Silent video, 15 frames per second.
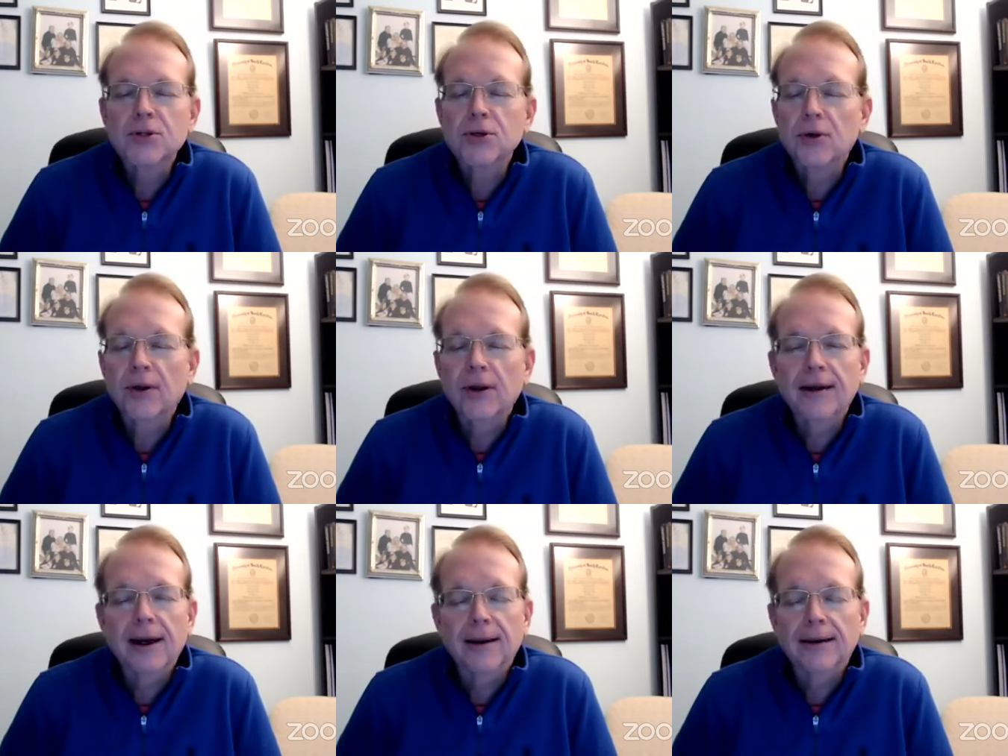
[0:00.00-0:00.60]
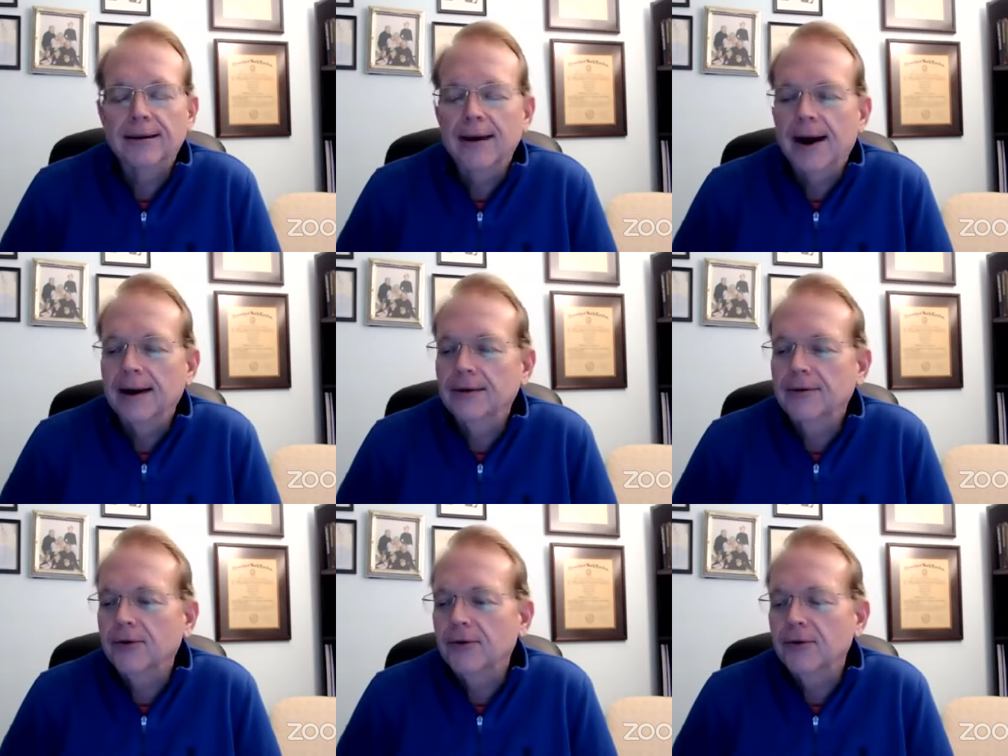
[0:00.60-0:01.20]
certainly not a
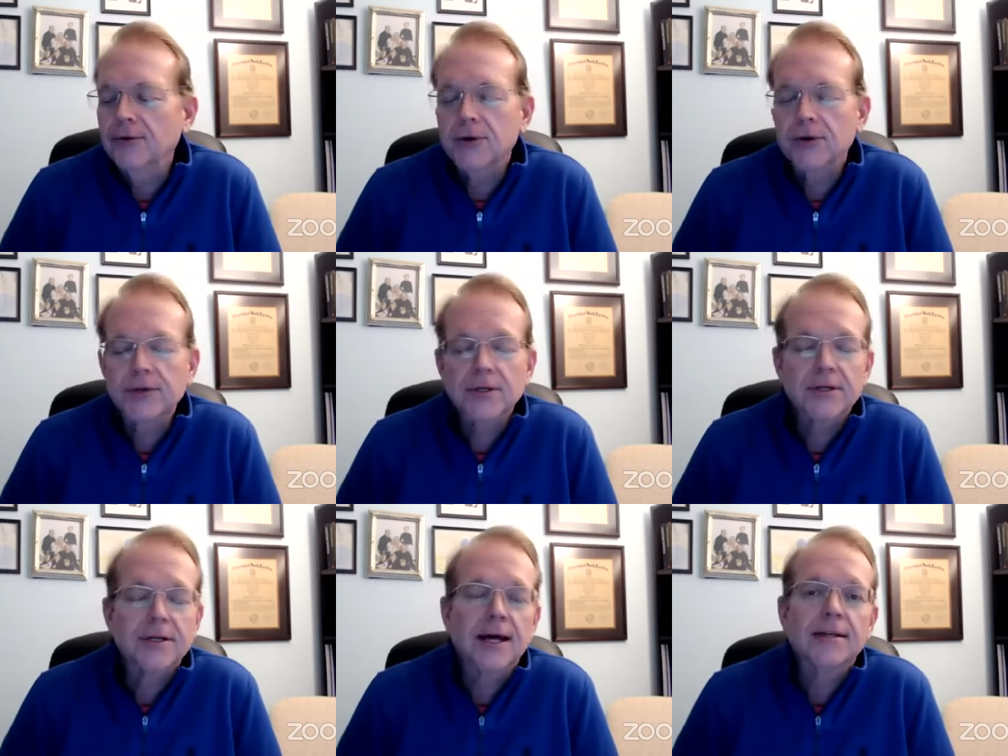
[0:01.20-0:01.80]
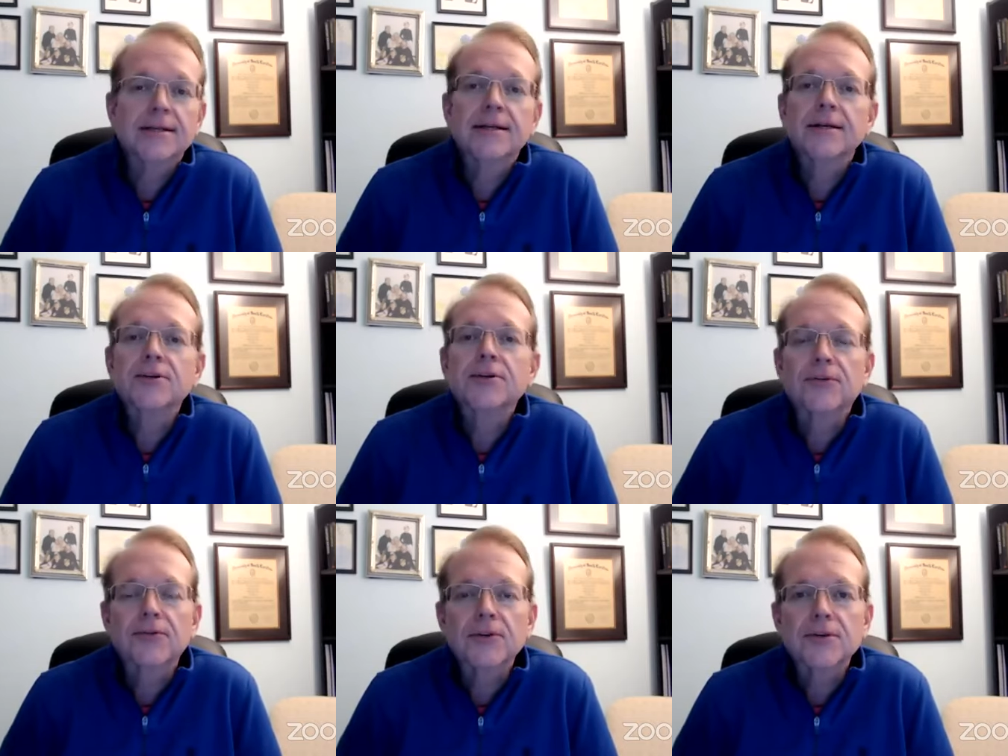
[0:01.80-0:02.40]
doctor, nutritionist,
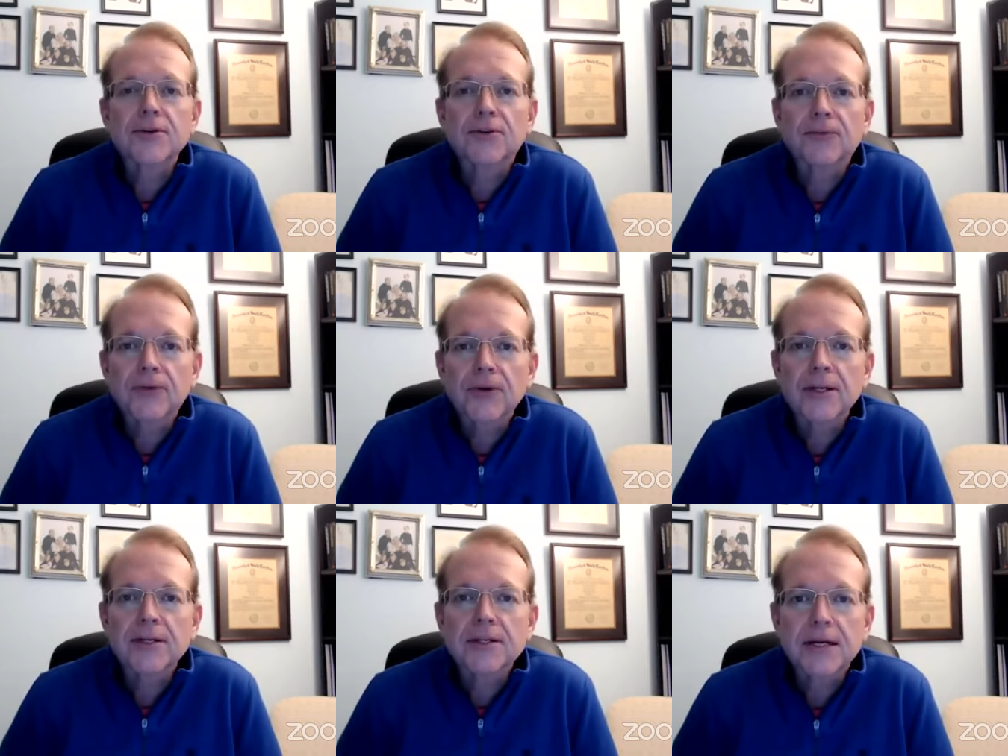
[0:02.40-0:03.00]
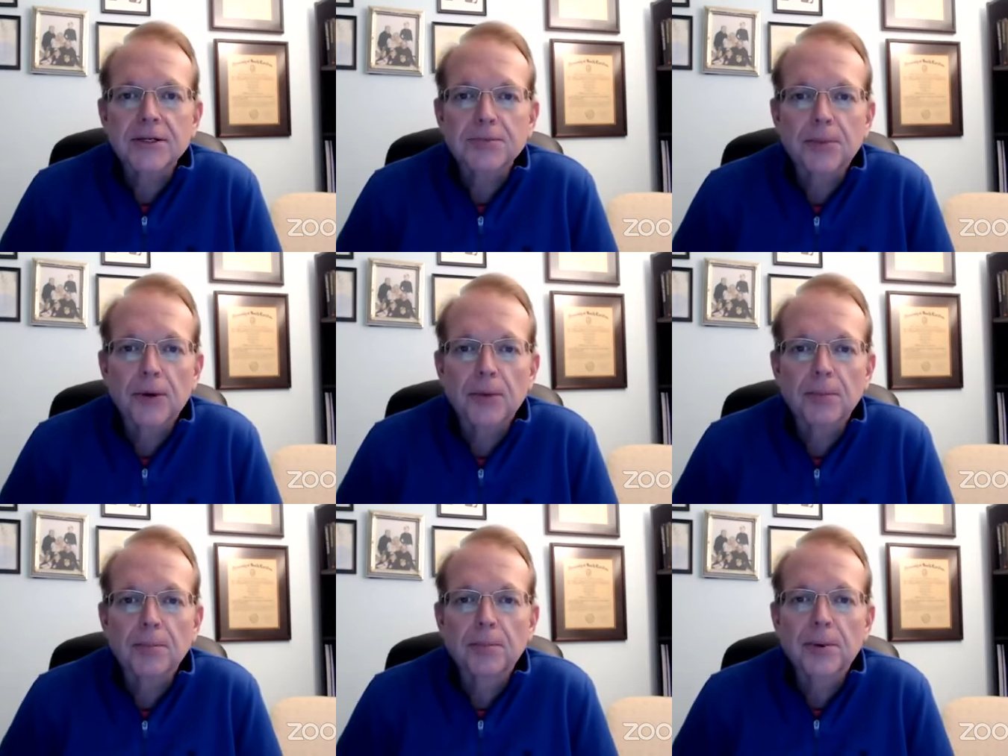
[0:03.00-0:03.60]
dietitian, or physical fitness
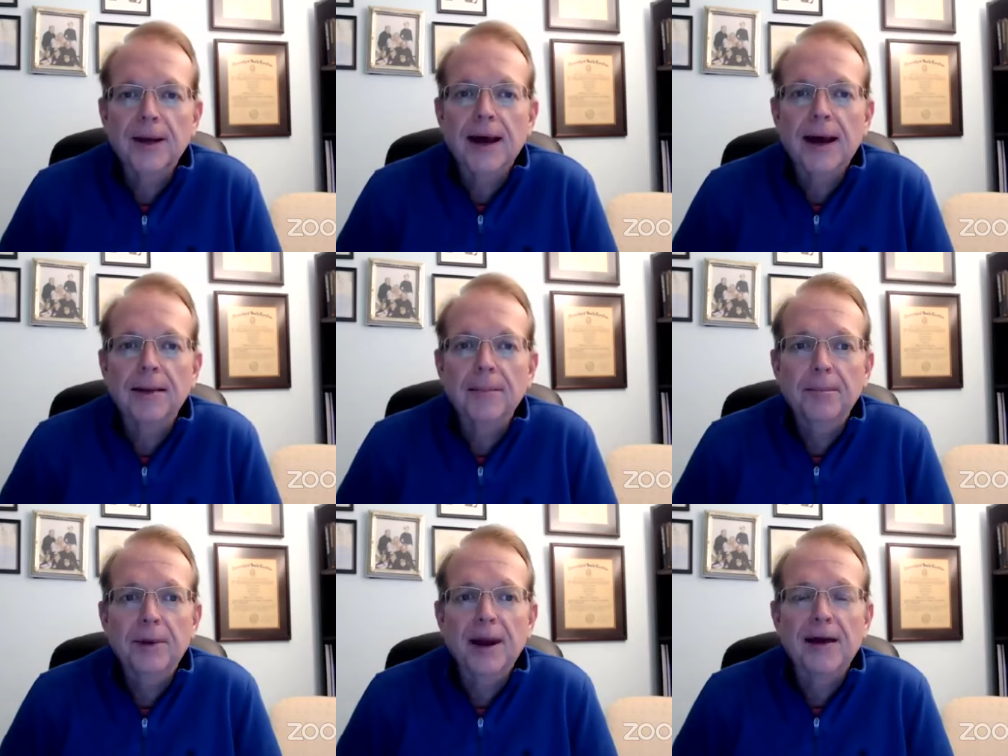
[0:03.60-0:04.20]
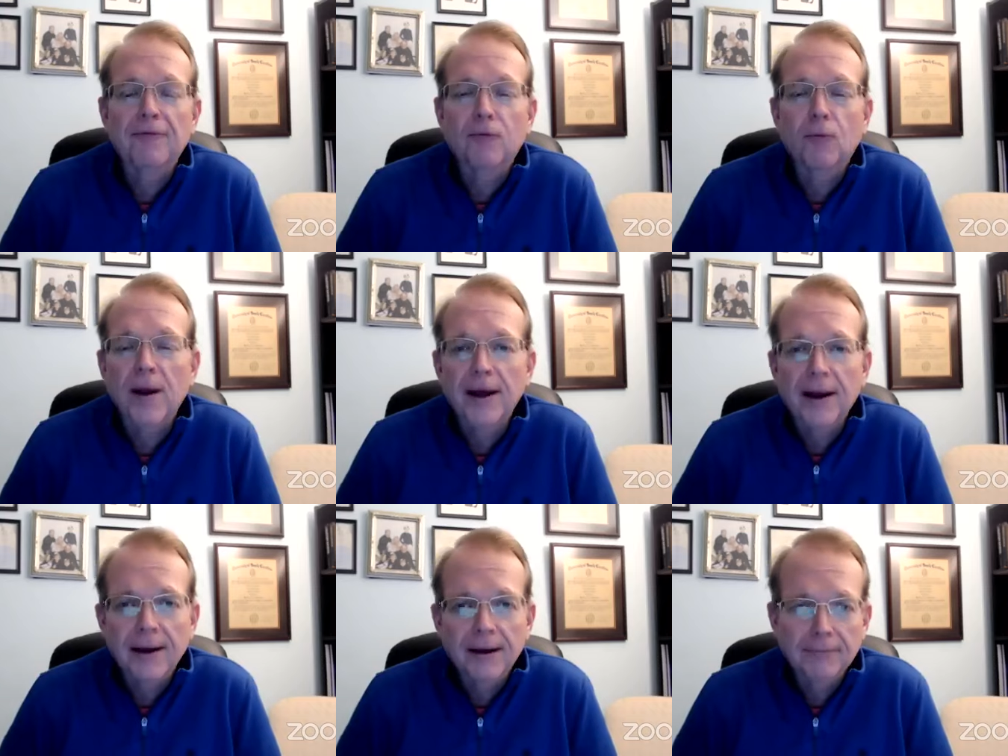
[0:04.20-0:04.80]
expert, but I've
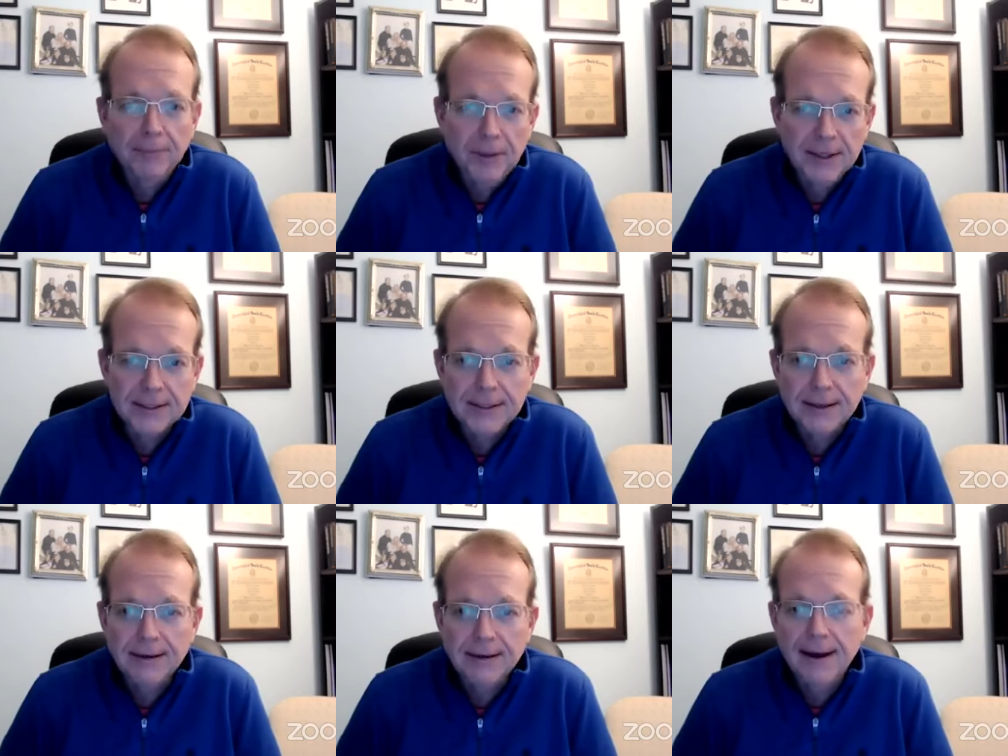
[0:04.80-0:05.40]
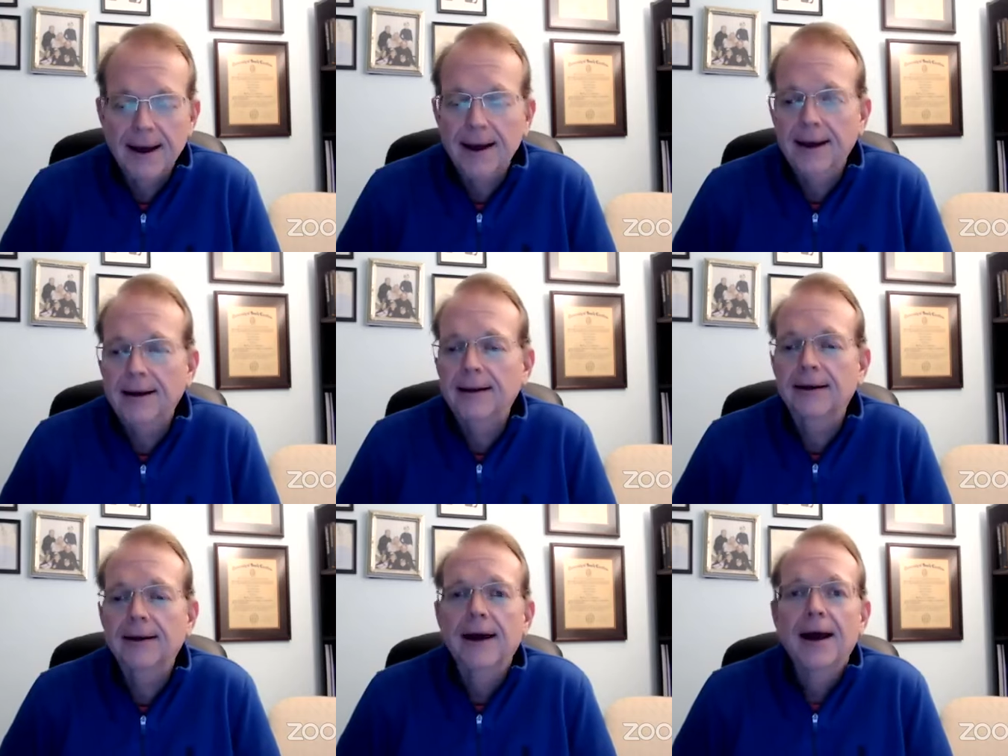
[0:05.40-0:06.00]
read enough books on
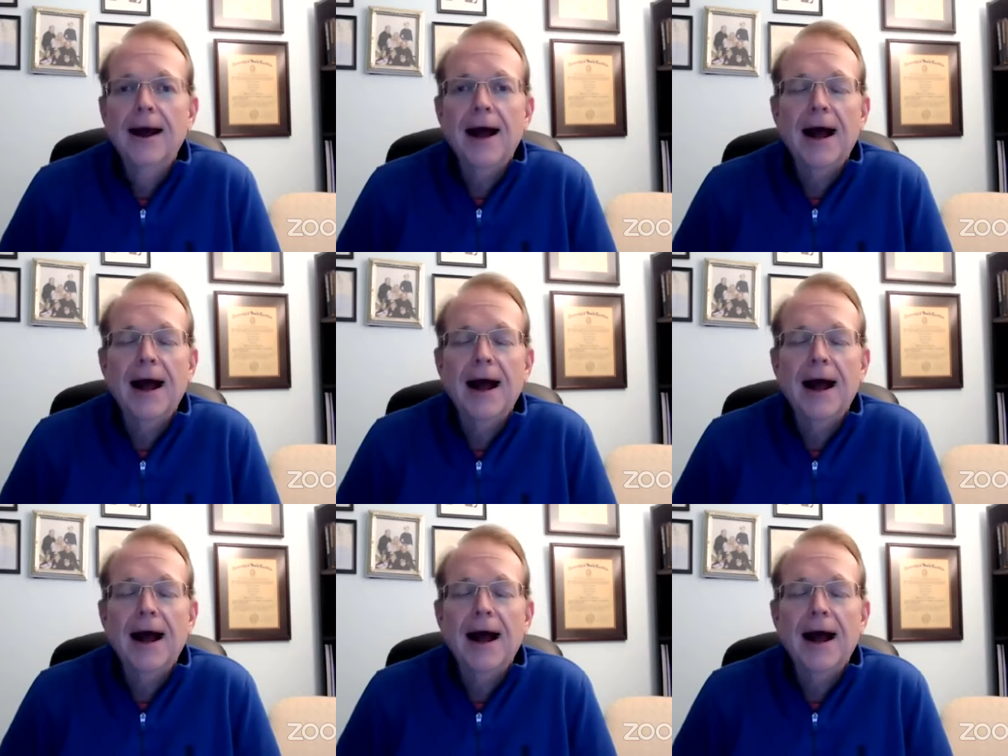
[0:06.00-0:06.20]
dieting.